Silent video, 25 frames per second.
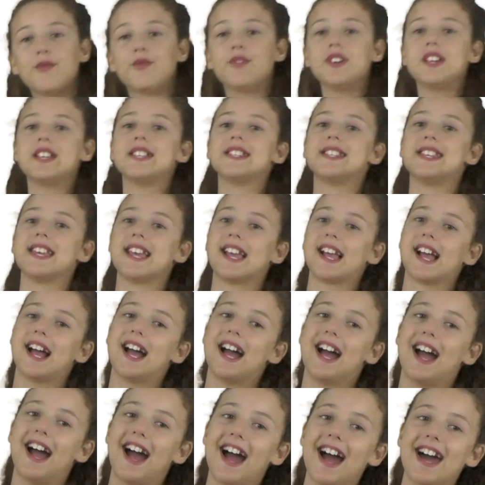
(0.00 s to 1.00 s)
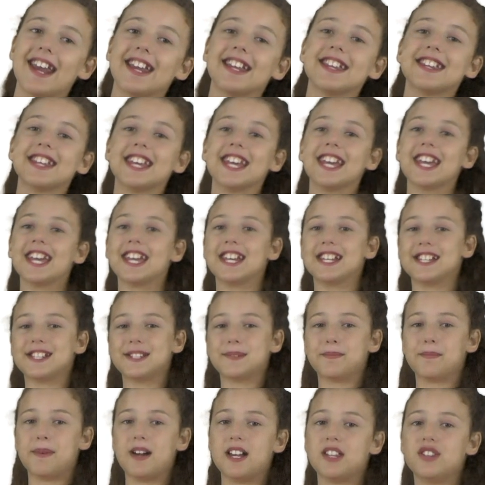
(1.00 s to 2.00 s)
fisica, arte e
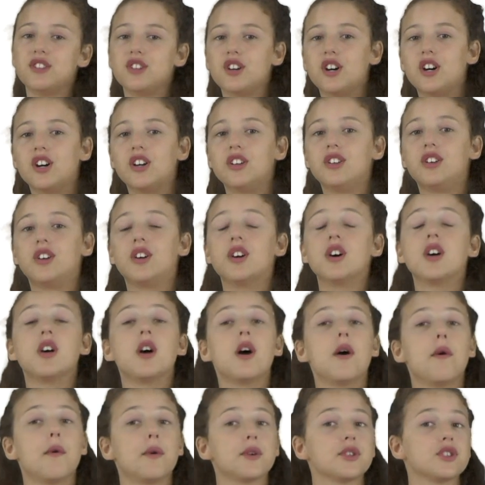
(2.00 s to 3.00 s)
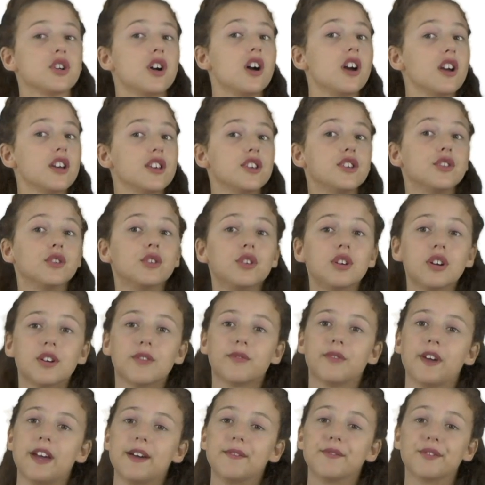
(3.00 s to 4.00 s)
spagnolo. What are
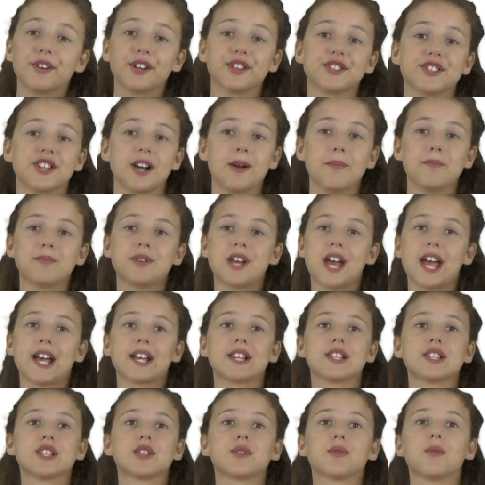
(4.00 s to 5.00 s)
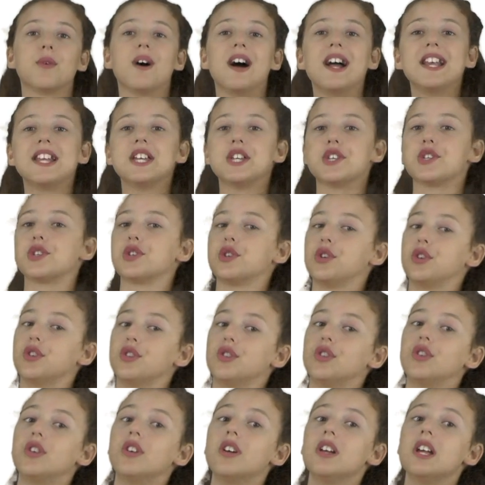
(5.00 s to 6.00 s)
your favorite subjects? Quali
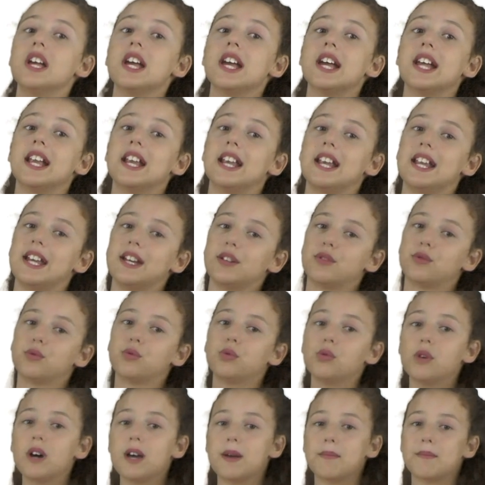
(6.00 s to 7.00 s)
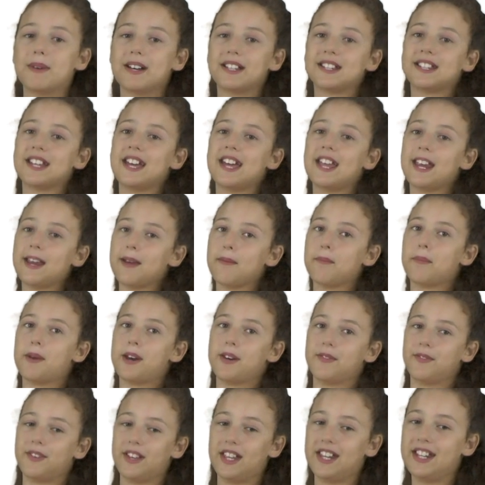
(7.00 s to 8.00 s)
sono le tue materie
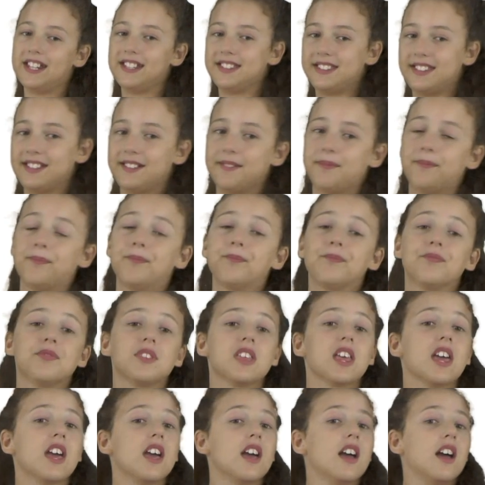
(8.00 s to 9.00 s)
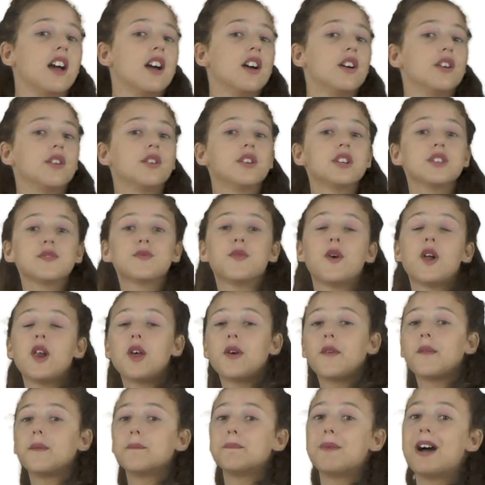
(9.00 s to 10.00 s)
preferite? Who is
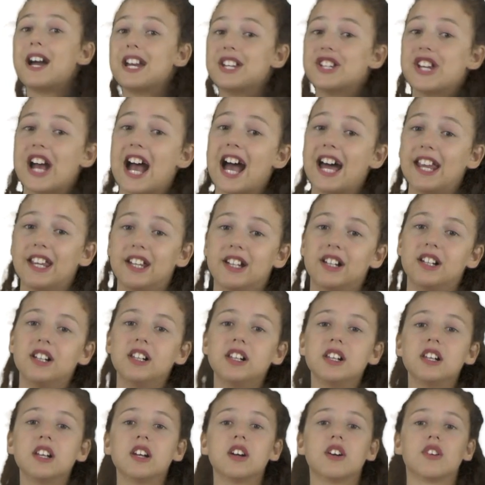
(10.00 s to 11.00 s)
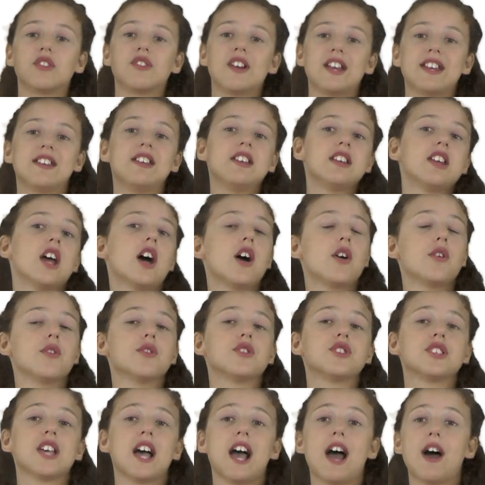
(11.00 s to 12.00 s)
following my channel already
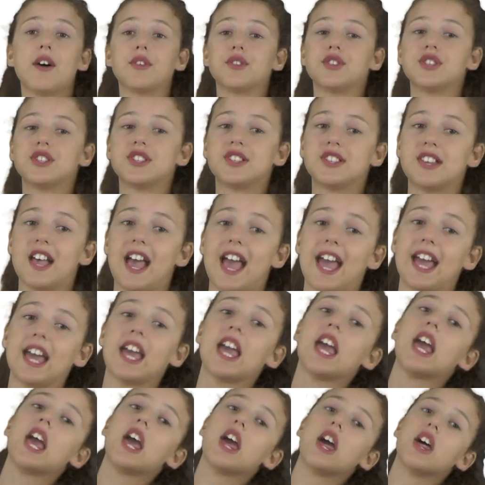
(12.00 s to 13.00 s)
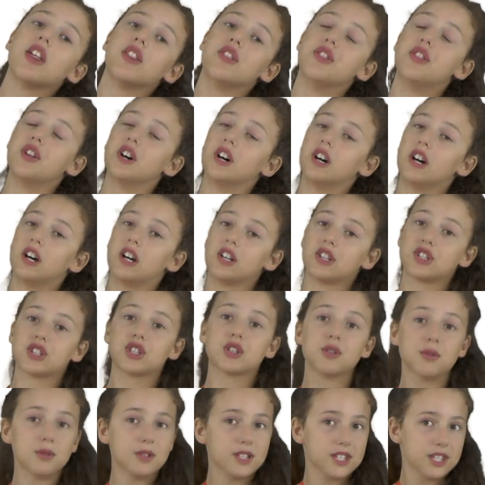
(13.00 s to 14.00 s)
knows how to say the
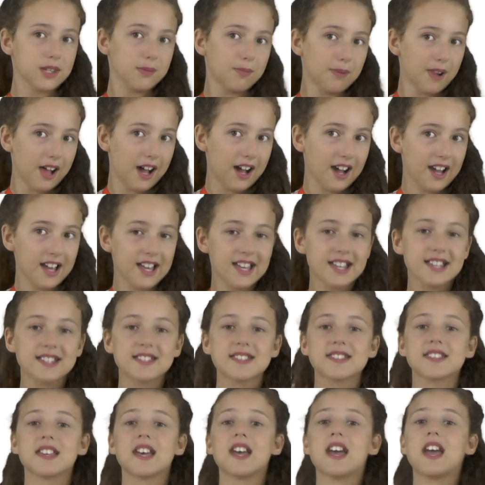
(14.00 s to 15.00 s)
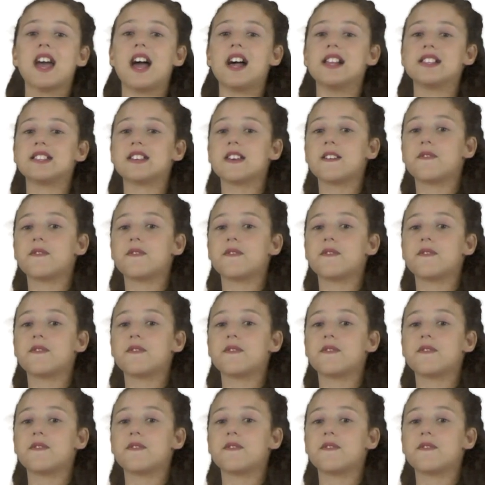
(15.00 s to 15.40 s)
school supplies, and